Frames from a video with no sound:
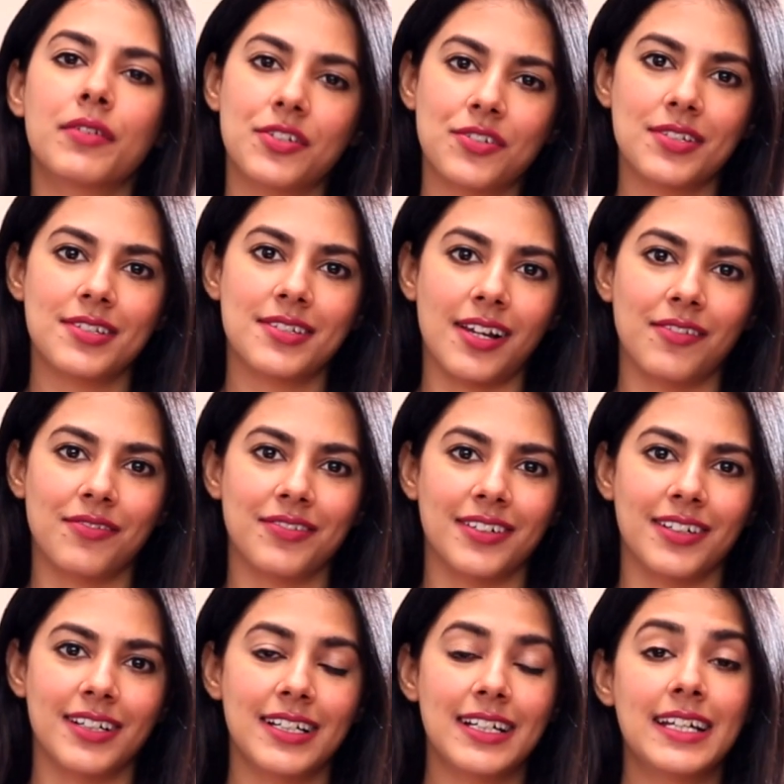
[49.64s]
rich in
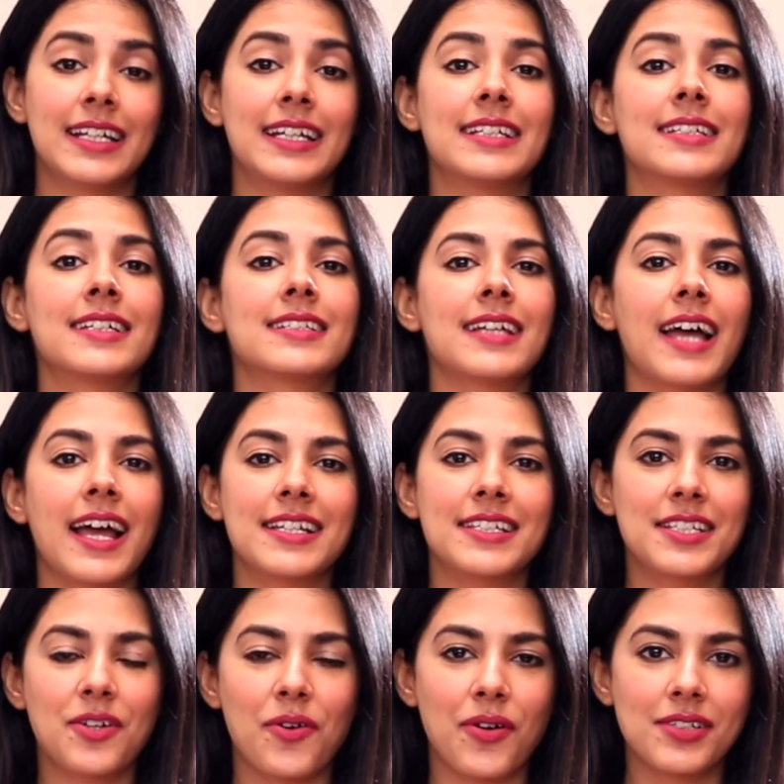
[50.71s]
sulfur. It has
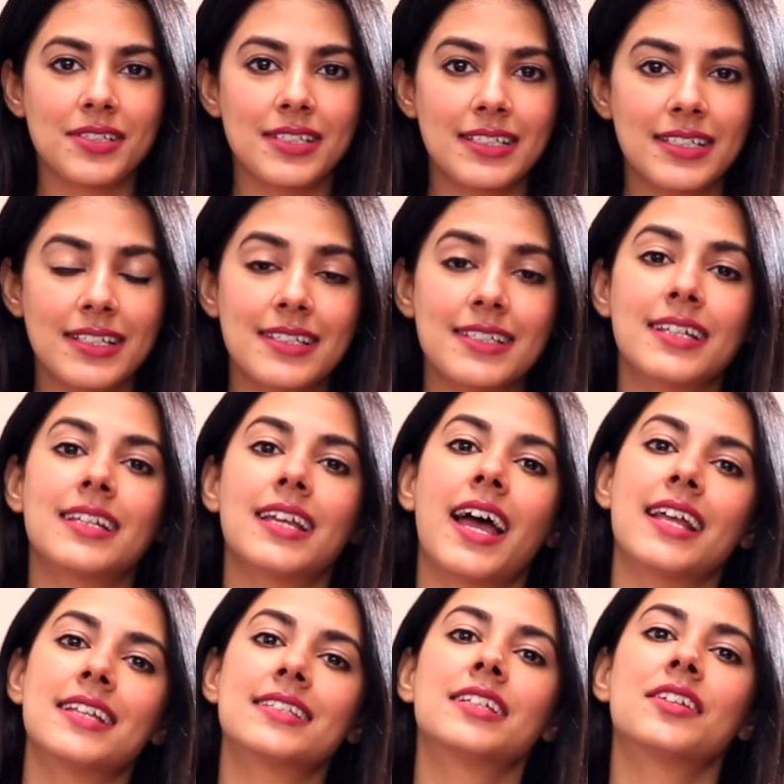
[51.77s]
antioxidants and
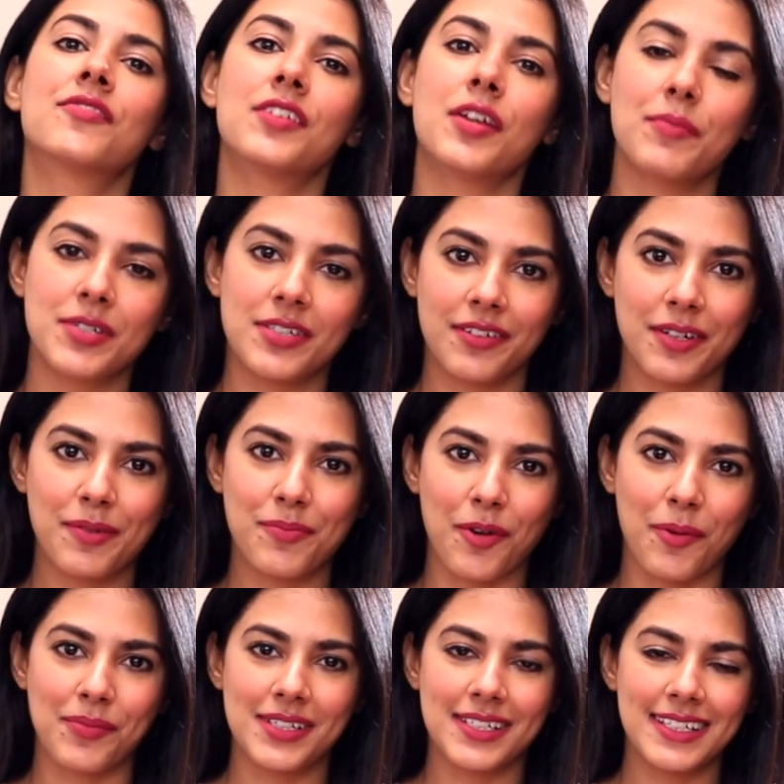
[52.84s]
anti-inflammatory
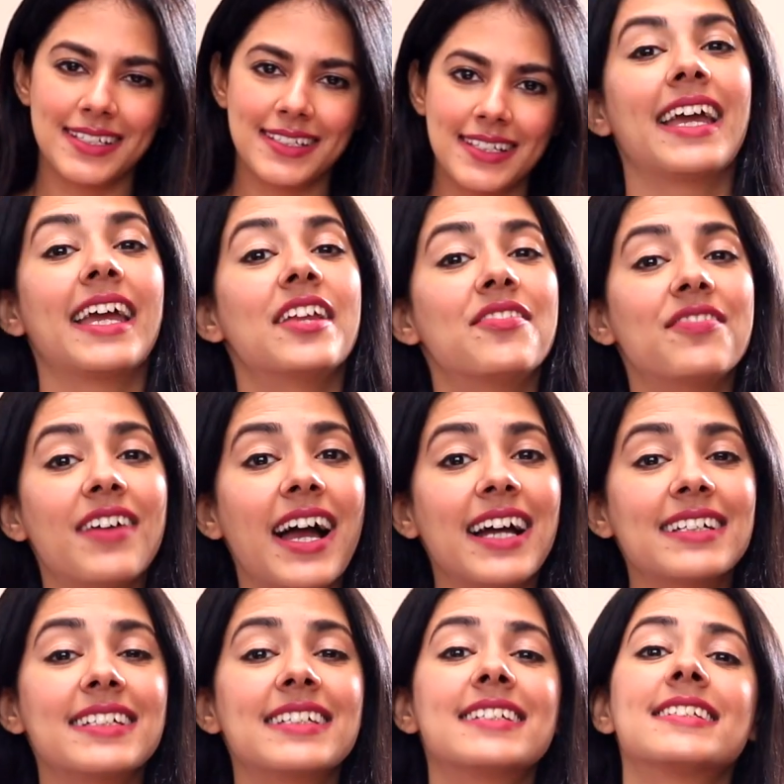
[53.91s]
properties. In
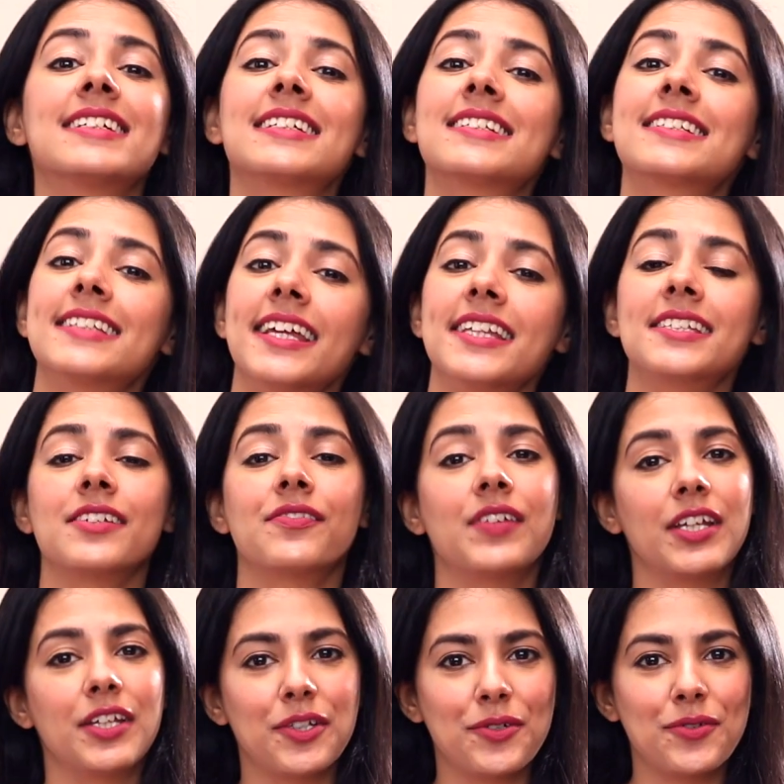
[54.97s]
fact, it is
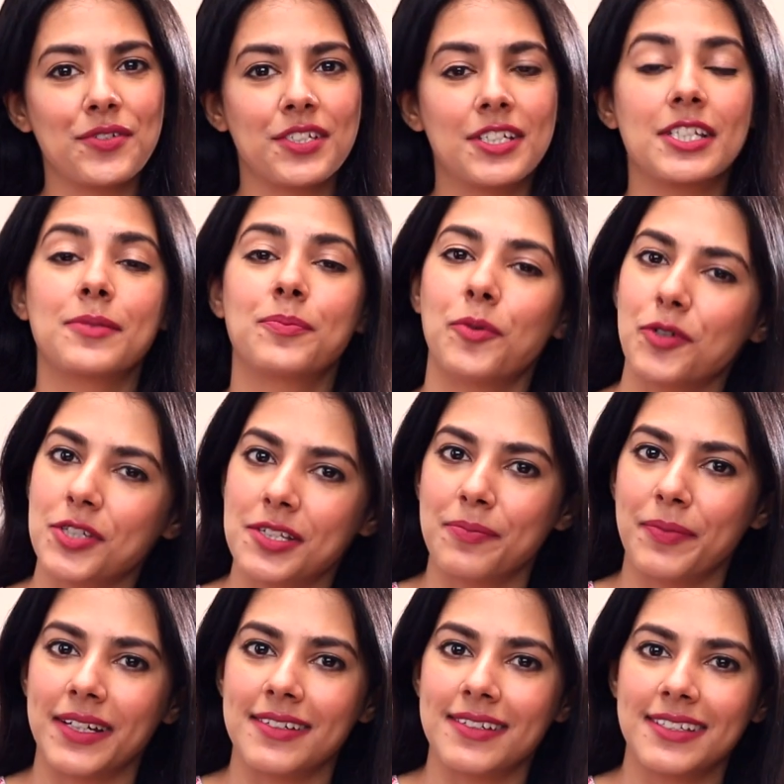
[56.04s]
extensively used in sports
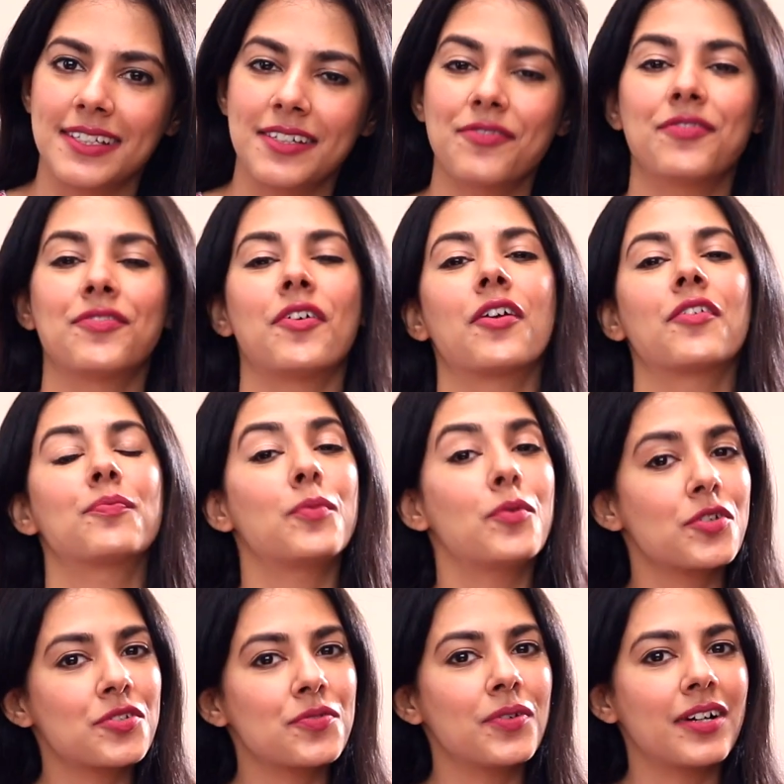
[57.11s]
medicine for
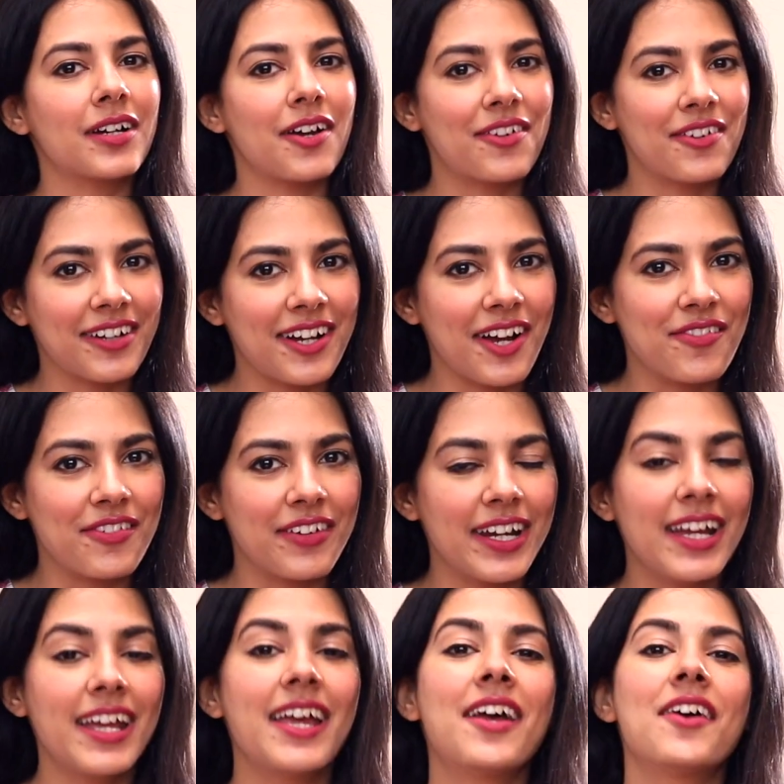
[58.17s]
post-workout
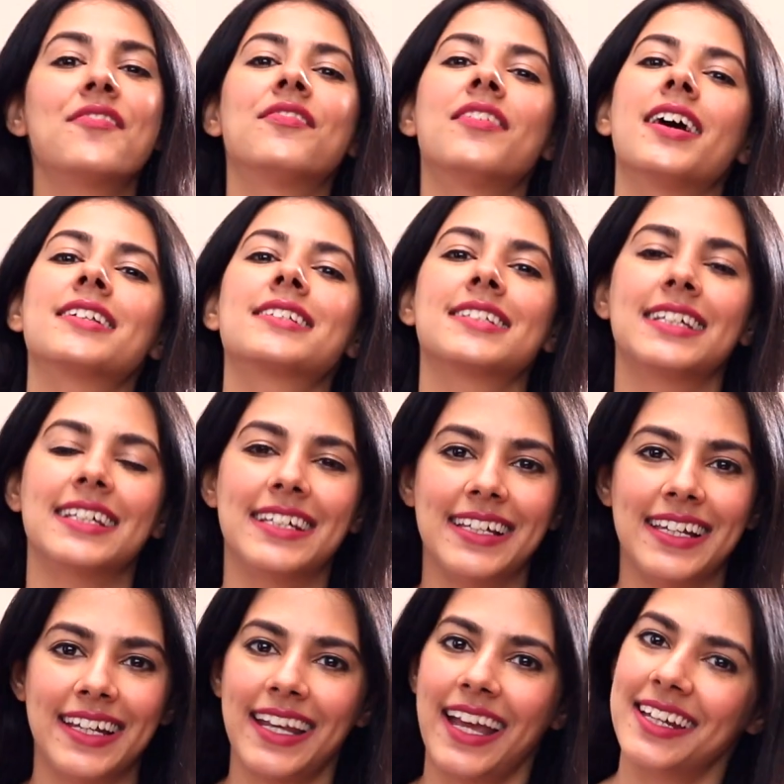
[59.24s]
recovery, faster
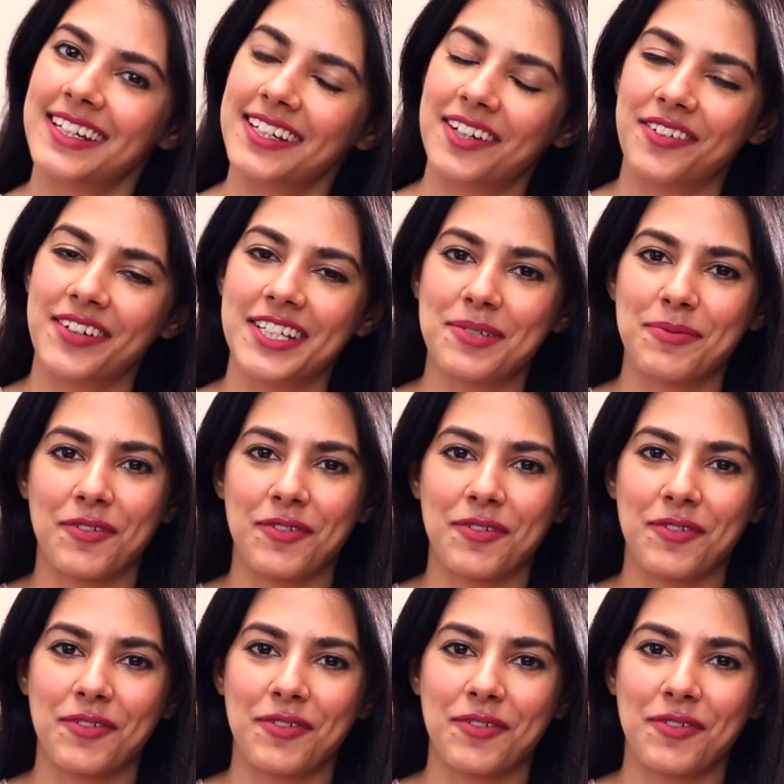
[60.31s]
healing and increased